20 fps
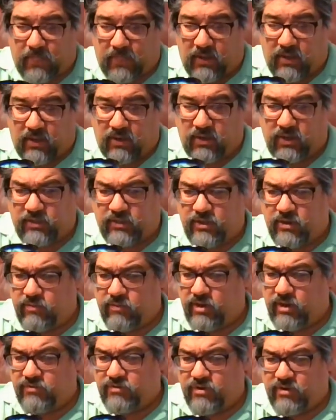I'll look at the
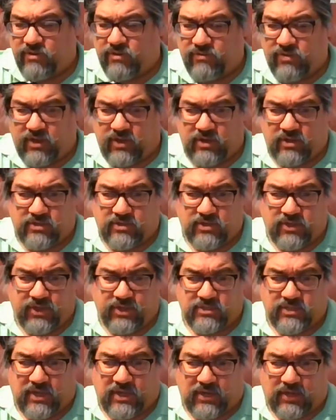ingredients here in a second and tell you
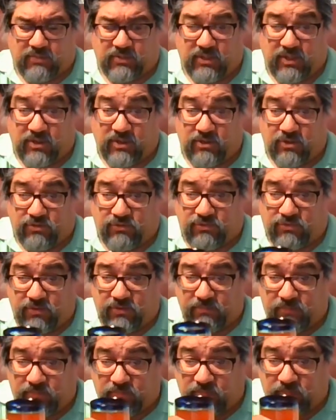exactly what they used.
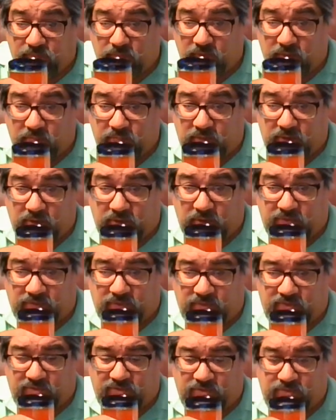But let's
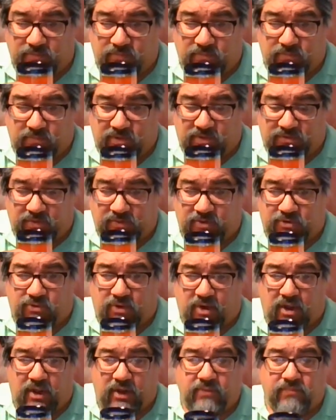give it a
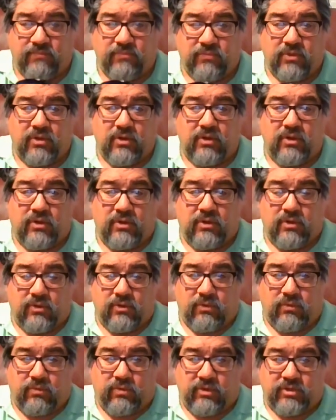try.
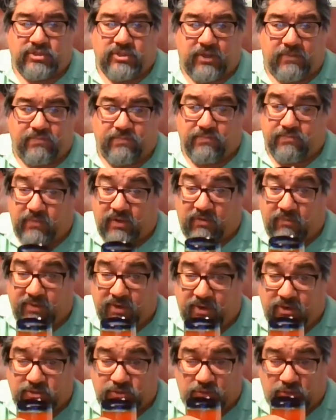One sip. Everybody
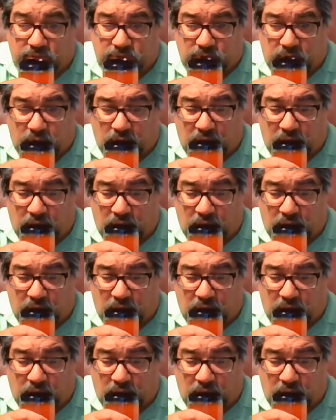knows the rules.